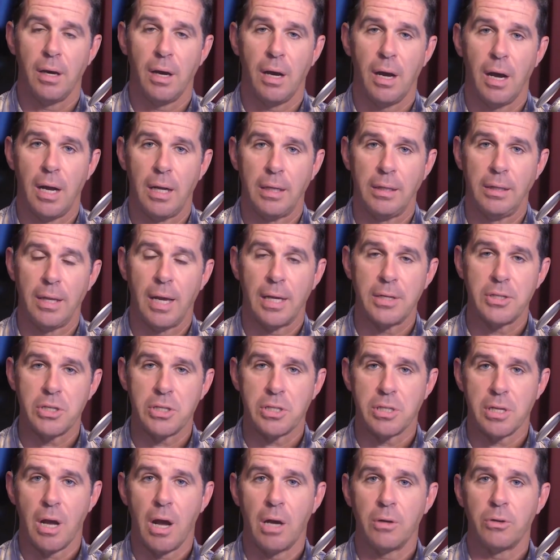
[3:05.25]
not
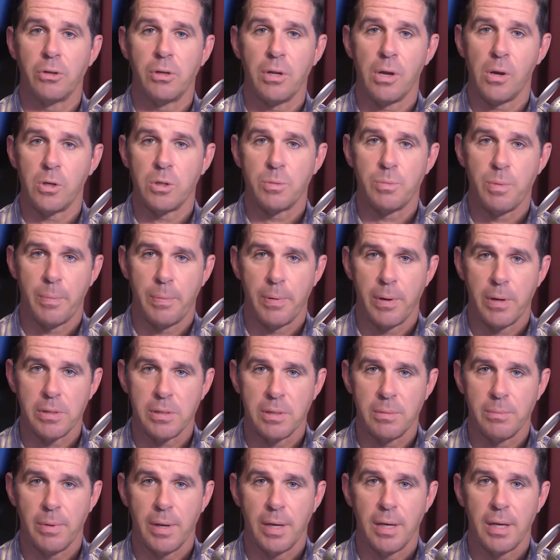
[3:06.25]
just $100 per
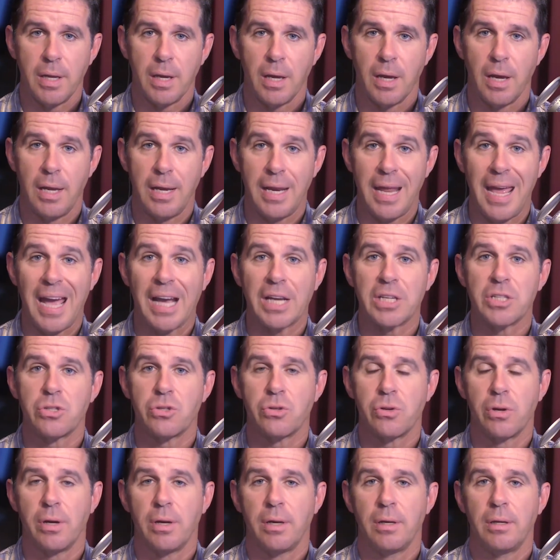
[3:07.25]
person, but an
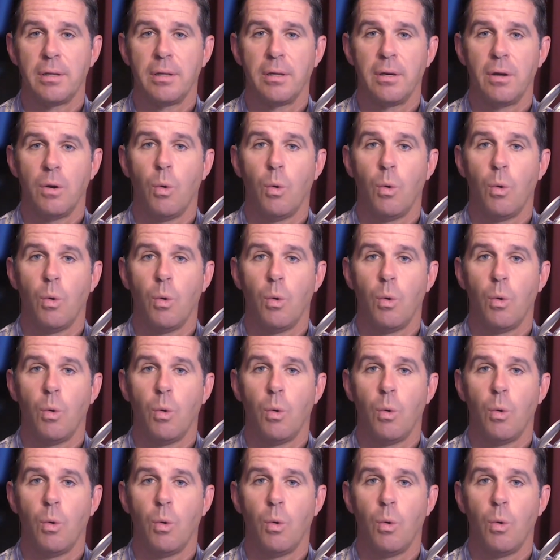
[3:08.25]
extra